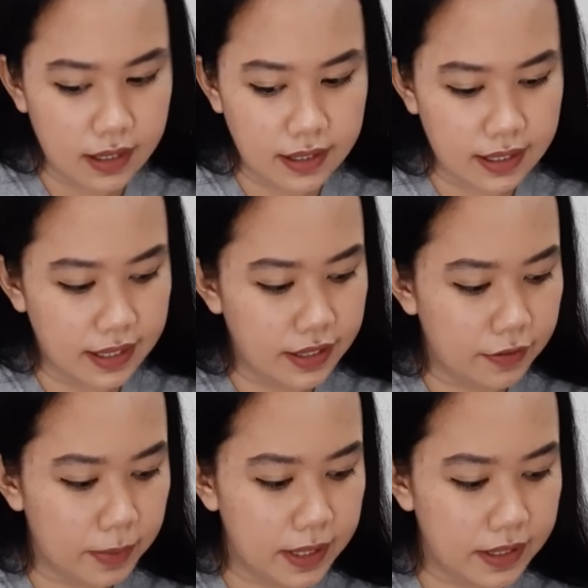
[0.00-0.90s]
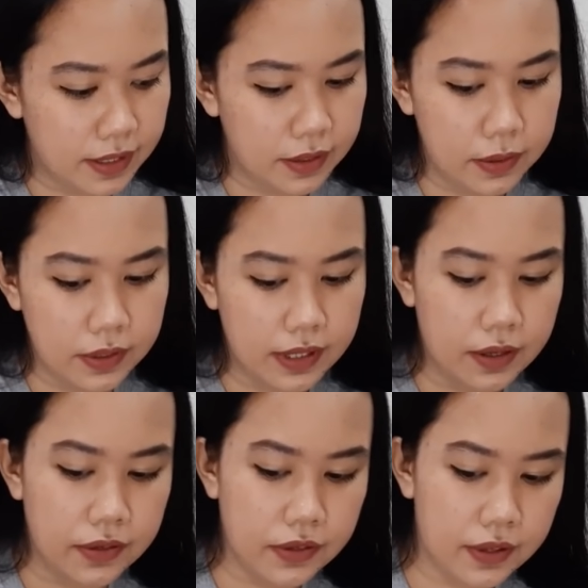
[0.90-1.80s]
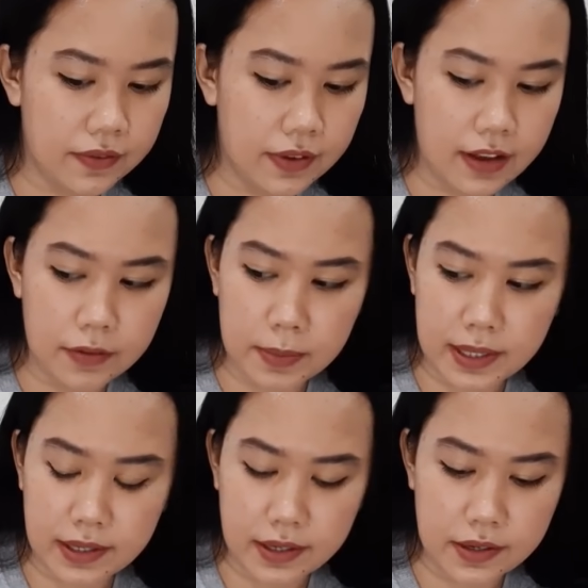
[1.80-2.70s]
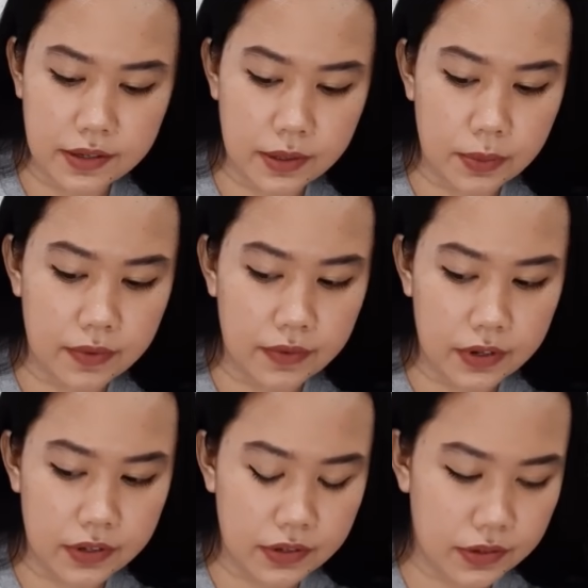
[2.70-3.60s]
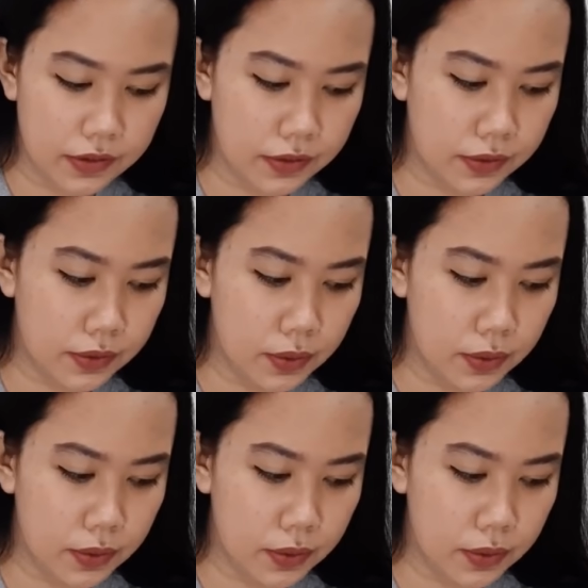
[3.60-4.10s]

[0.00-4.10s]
Six of Pentacles, and also the Five of Pentacles in reverse.